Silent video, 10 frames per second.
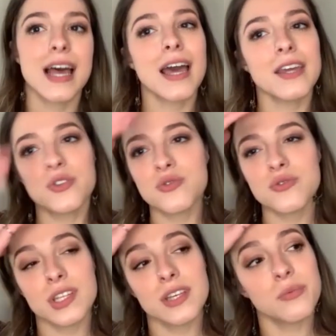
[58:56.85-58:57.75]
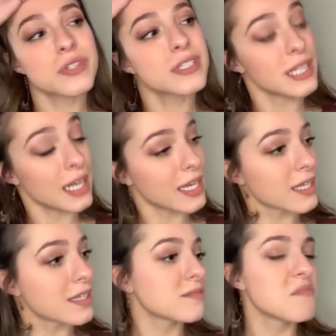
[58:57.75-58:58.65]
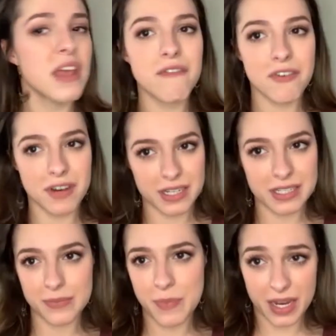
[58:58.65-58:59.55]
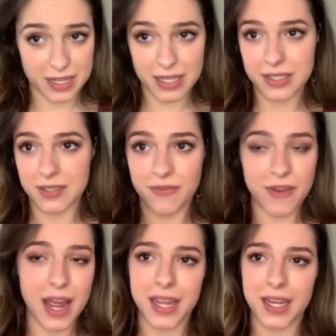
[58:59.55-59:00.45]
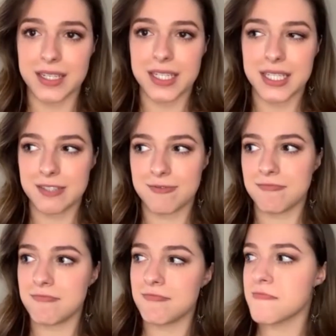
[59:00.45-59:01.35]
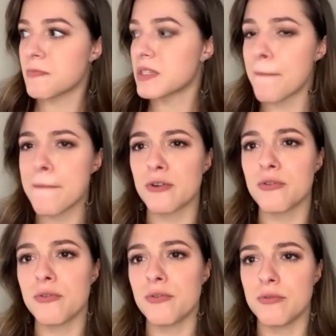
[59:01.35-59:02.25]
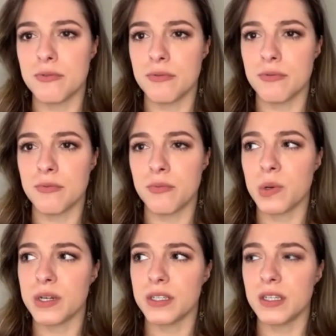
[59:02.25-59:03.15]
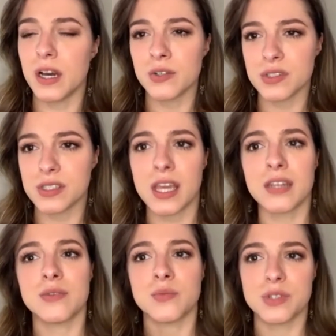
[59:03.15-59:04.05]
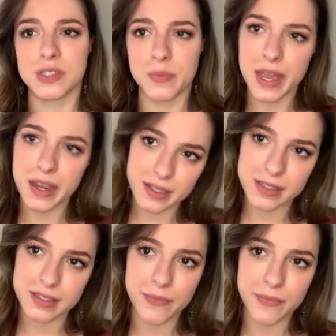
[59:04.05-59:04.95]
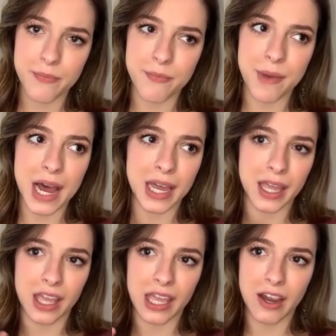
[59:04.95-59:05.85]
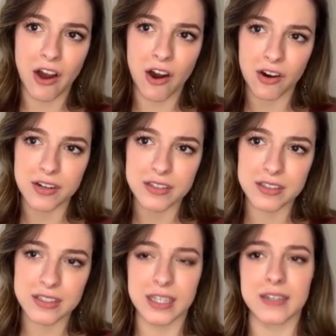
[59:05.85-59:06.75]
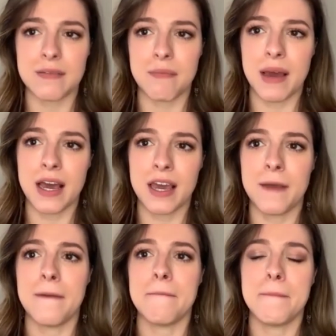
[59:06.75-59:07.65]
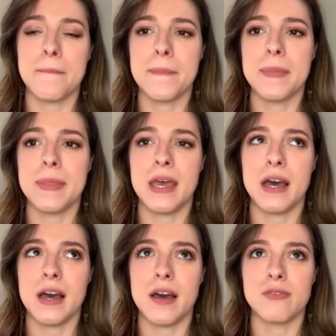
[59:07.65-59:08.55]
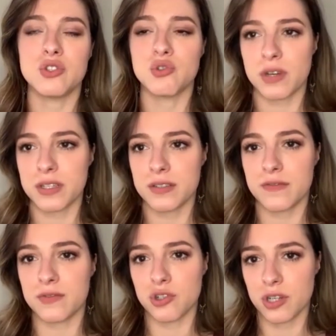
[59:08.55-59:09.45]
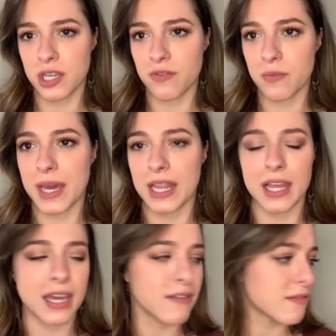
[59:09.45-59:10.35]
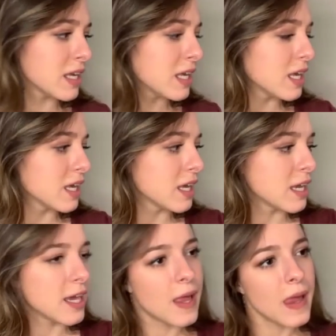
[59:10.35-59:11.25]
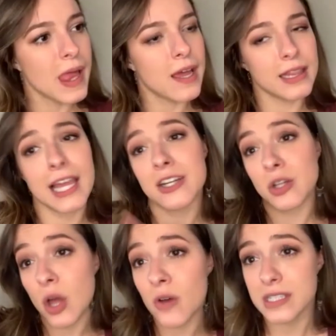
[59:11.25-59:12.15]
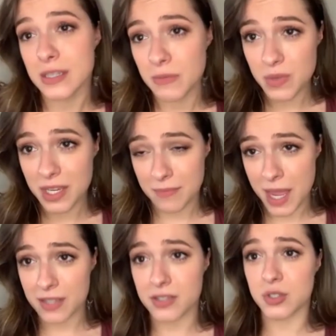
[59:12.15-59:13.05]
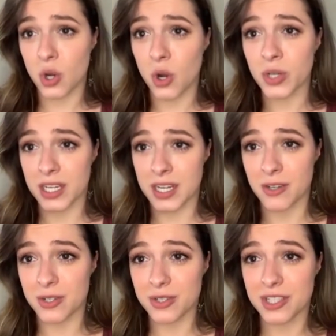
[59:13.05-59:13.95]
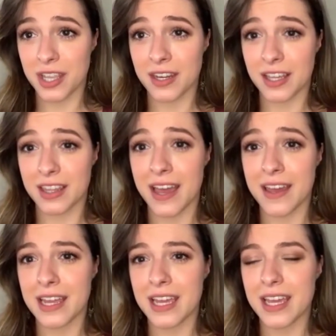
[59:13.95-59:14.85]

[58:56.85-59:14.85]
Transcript: I truly was like never expecting to find someone who would understand and respect my art and my uh, choice of journey for my life, let alone someone being Macedonian and understanding that.